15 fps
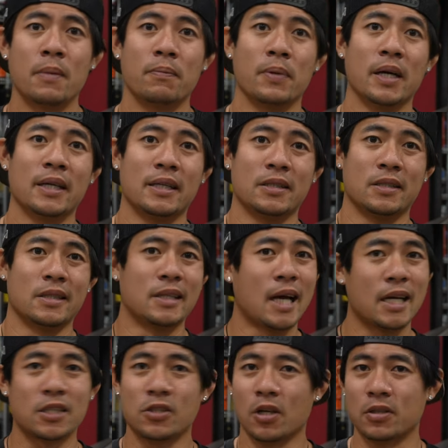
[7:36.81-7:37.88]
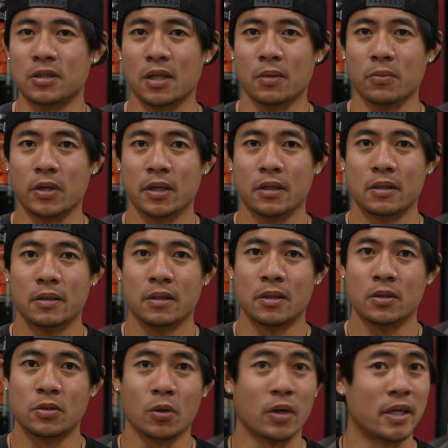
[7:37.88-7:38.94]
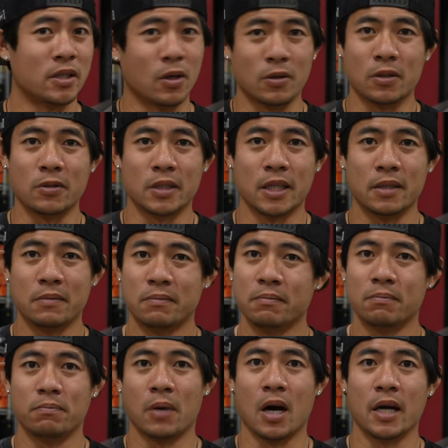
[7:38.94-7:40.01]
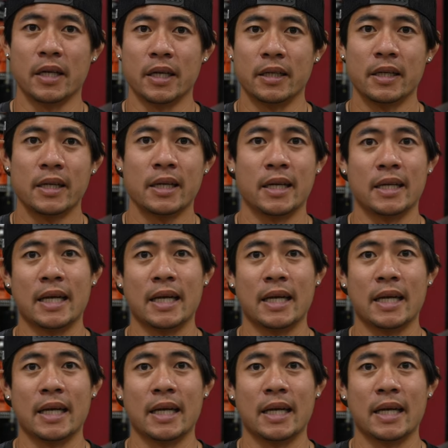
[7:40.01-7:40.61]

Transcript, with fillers: But you gotta start somewhere. So I YOLO'd it, bought it,